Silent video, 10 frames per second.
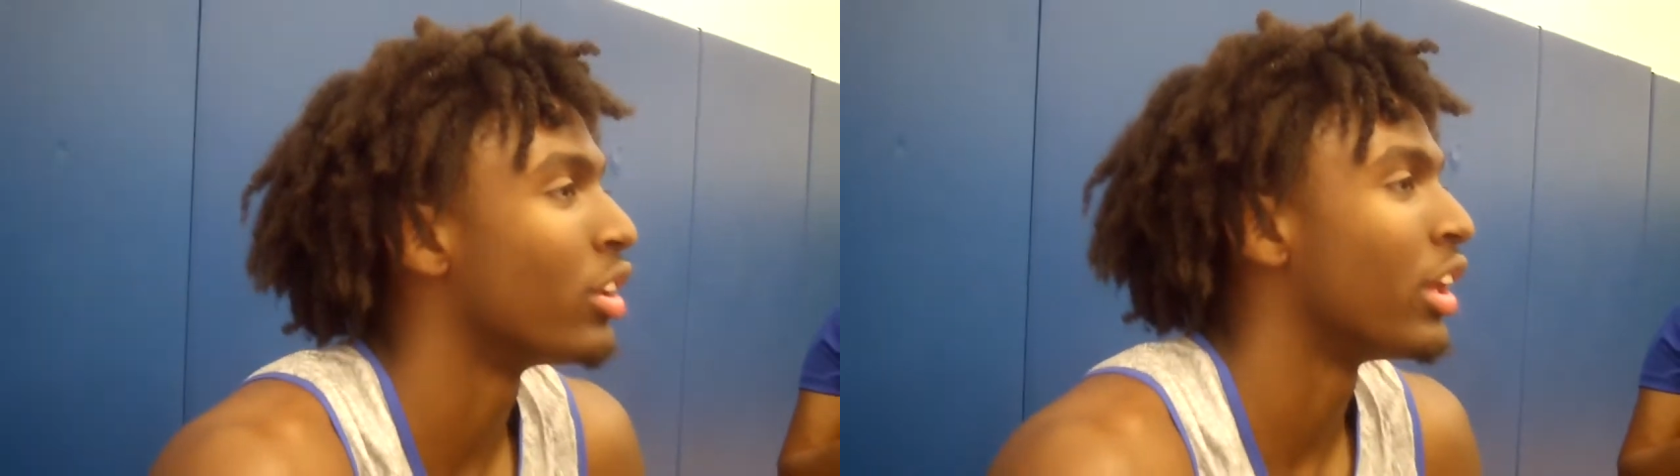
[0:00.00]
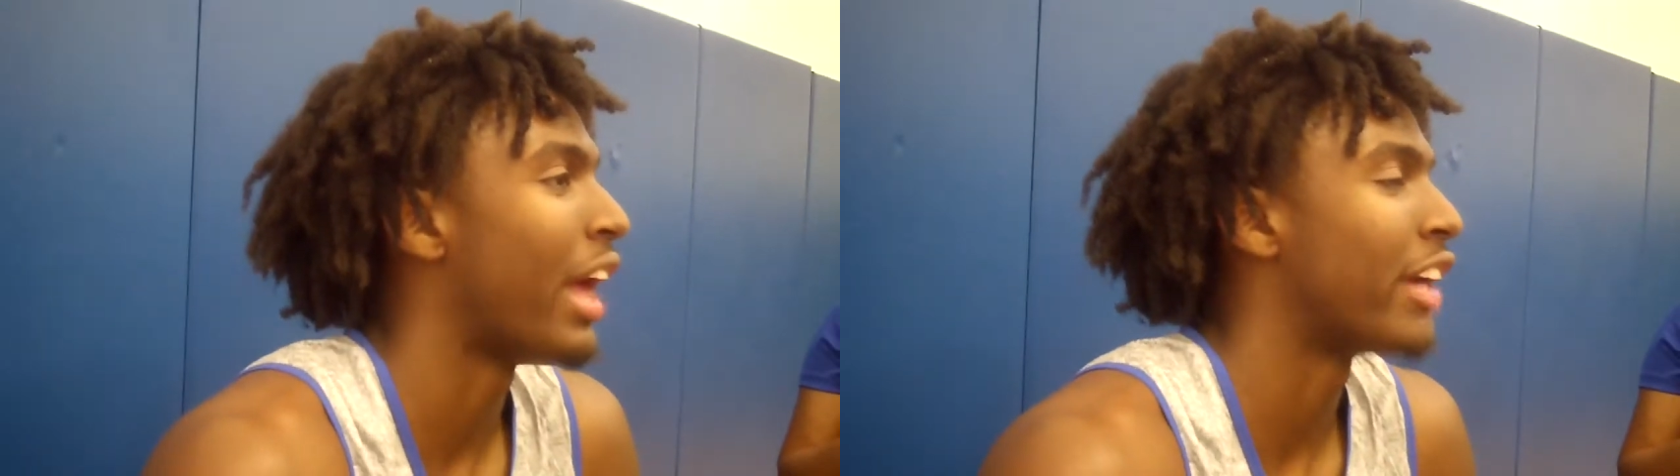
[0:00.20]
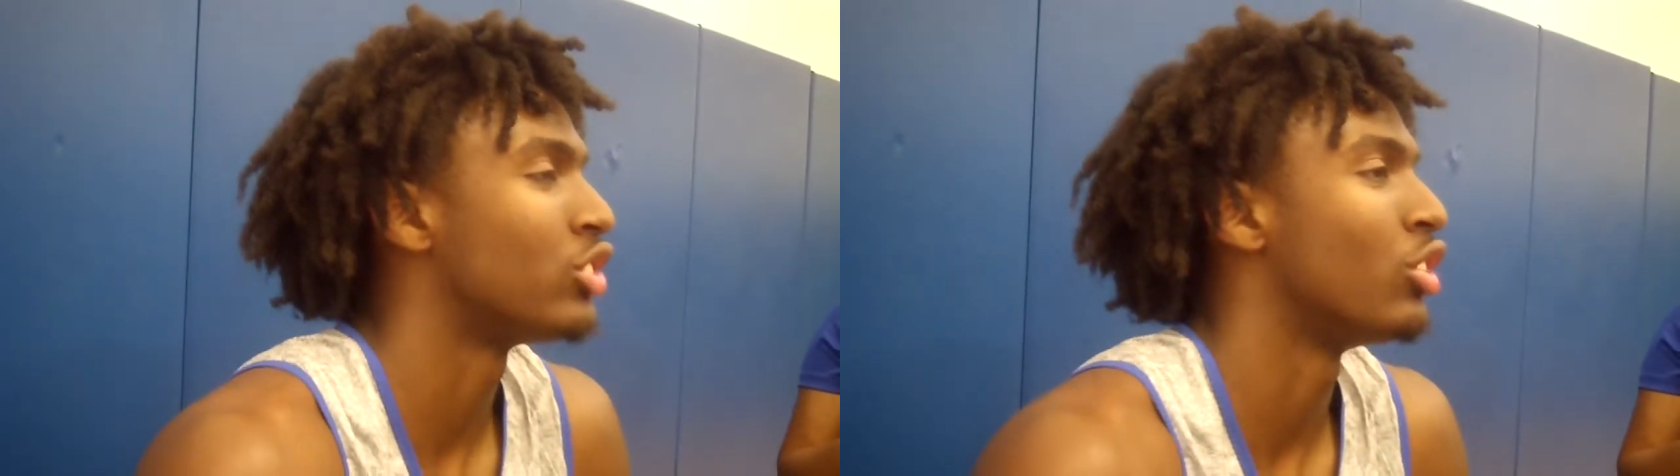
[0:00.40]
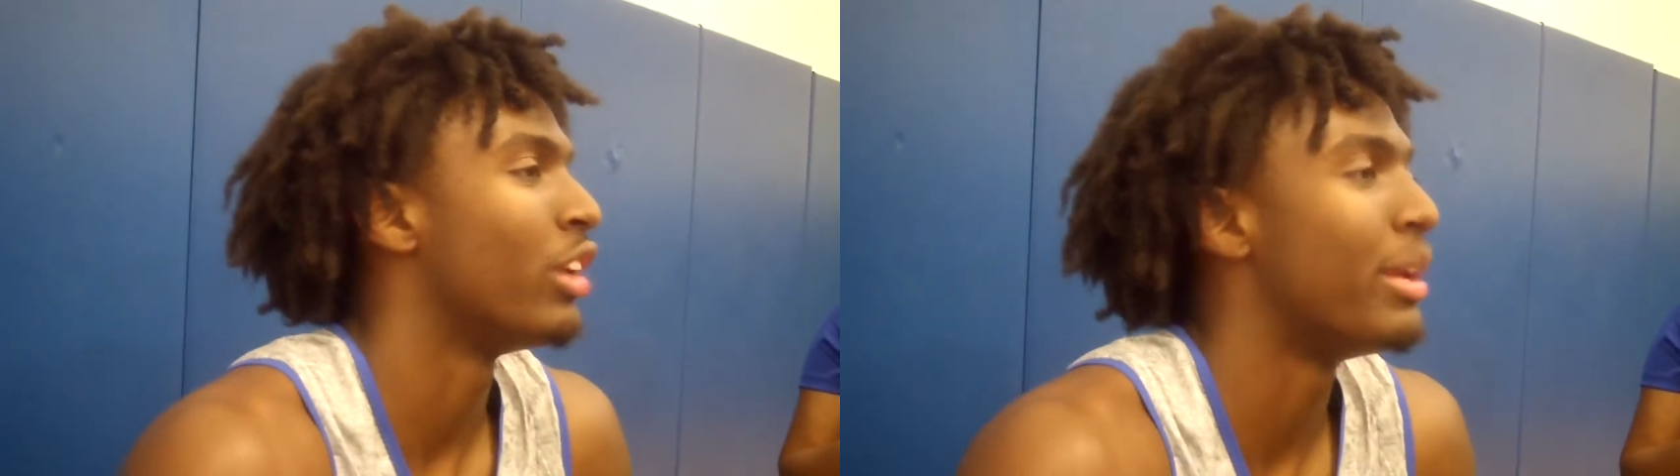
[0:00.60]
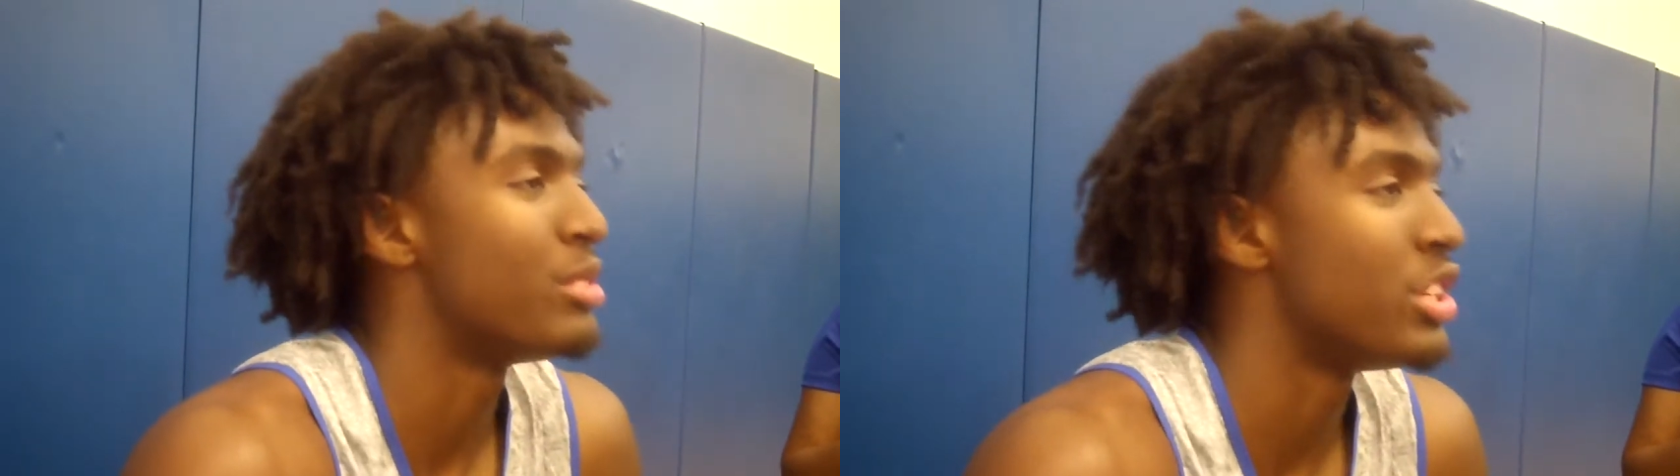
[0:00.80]
the actual
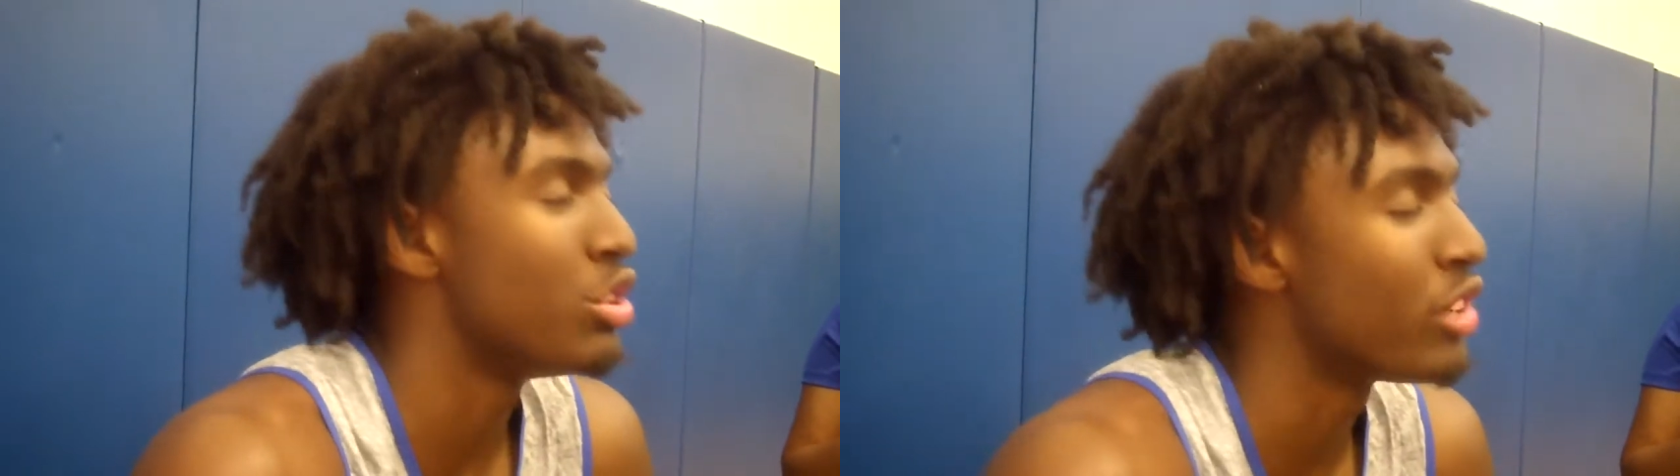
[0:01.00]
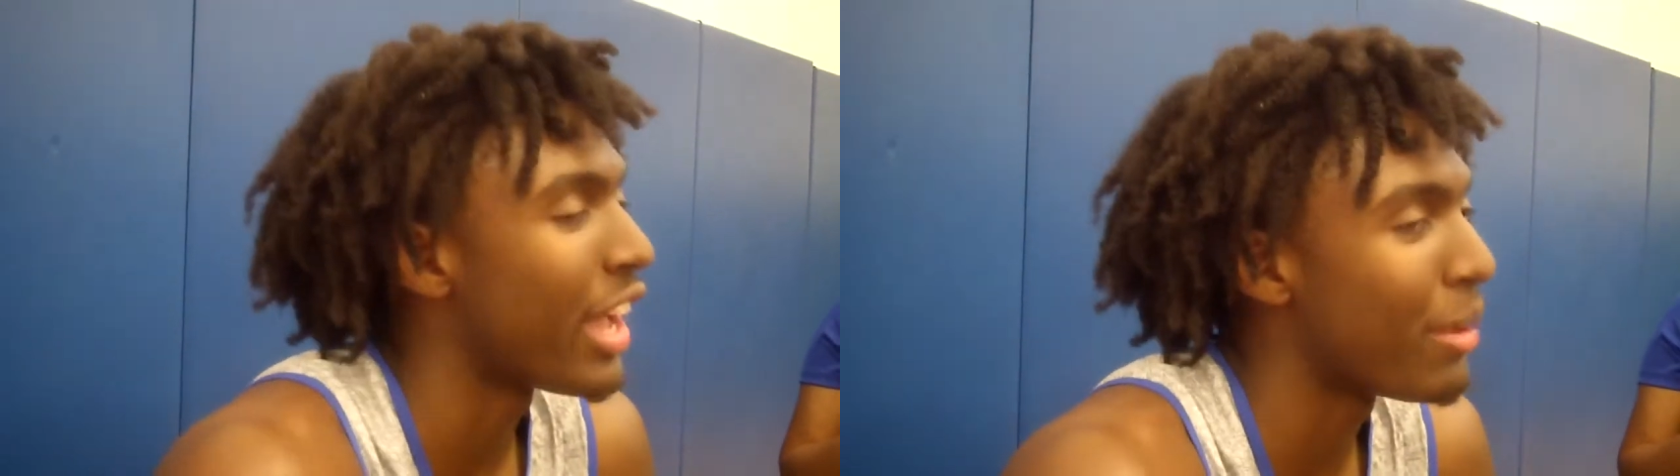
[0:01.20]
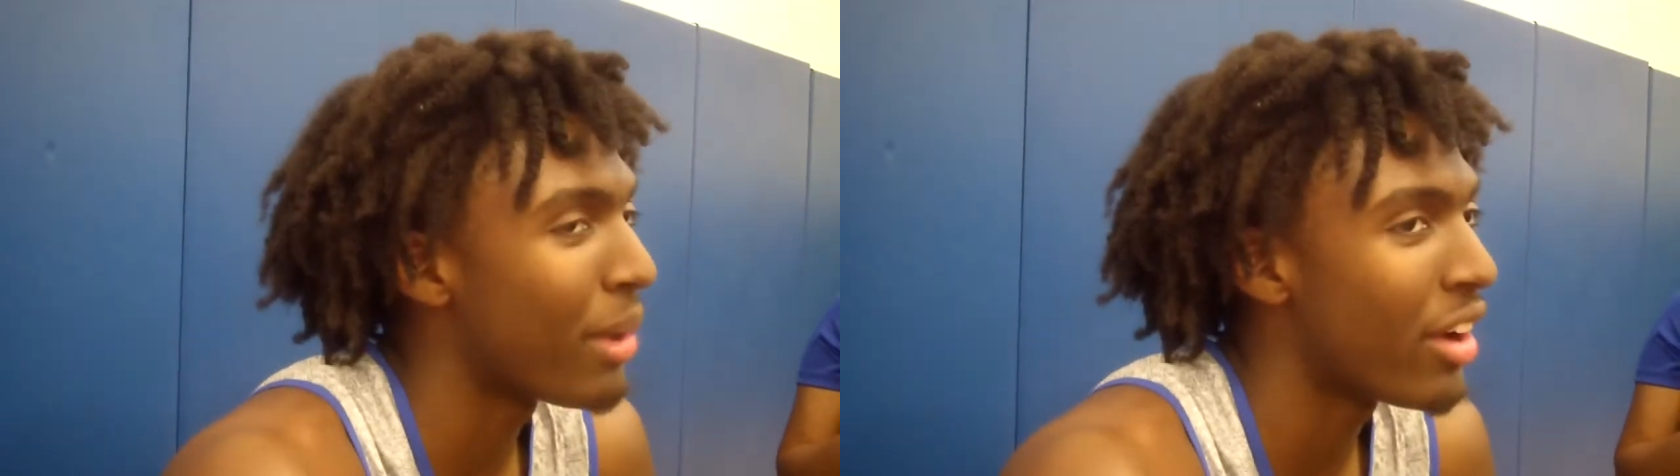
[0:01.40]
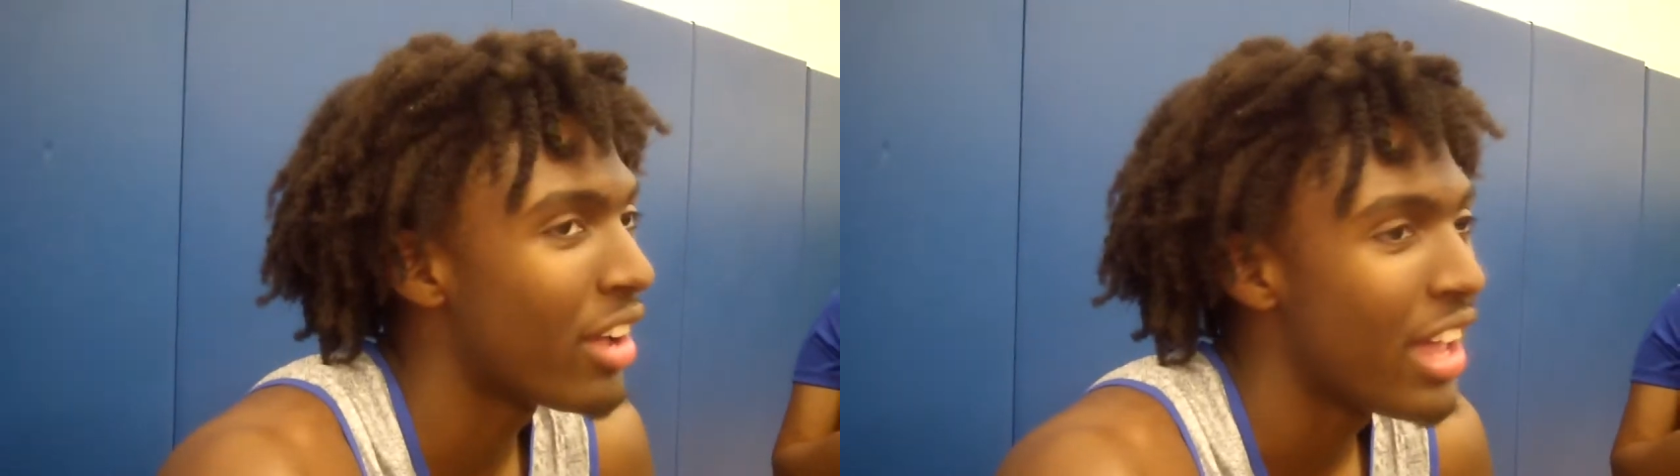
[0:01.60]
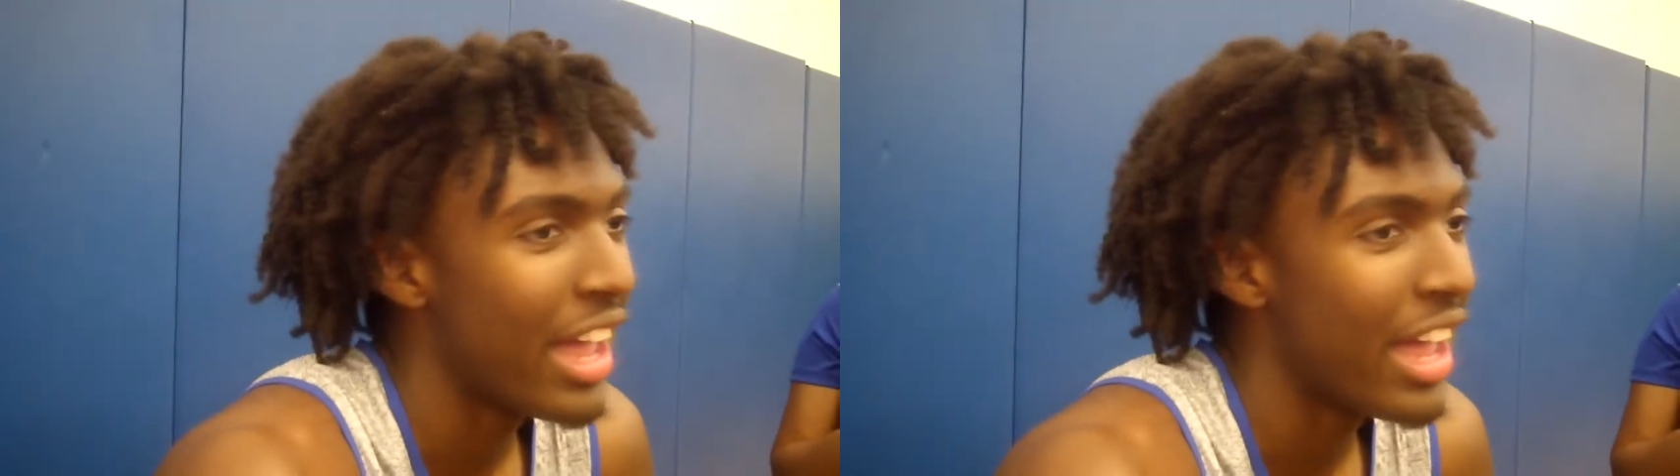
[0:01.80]
MCU came out,